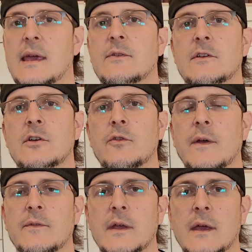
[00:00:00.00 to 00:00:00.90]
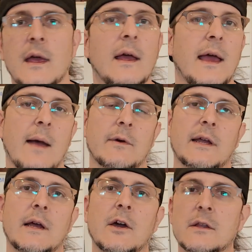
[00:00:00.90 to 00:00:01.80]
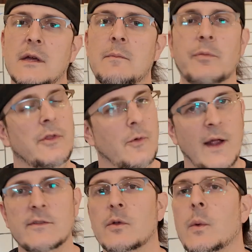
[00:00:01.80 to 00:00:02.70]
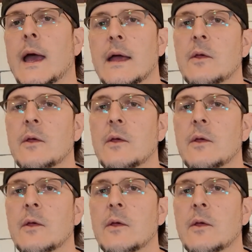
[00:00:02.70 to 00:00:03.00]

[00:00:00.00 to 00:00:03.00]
even 250, and we're gonna cook them the rest of the way,